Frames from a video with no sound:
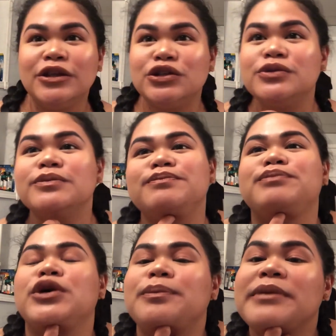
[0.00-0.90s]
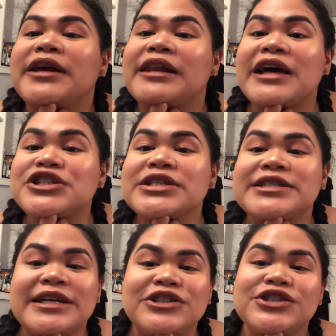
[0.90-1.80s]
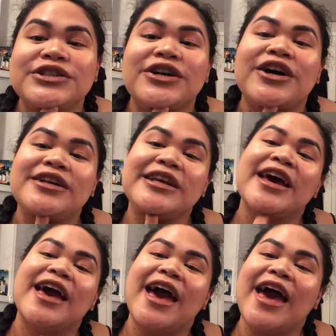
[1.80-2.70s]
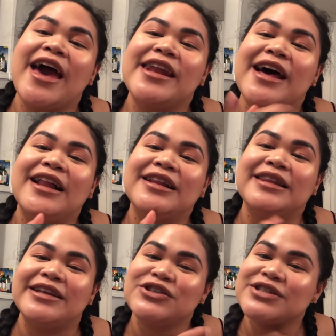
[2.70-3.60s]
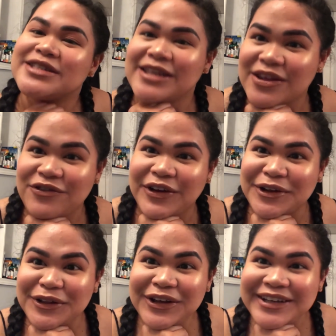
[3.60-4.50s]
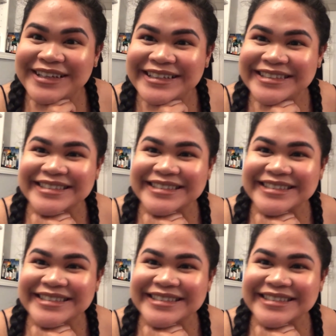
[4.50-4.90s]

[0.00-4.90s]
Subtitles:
Look, put my lash extension on, and I'll let you see the final look.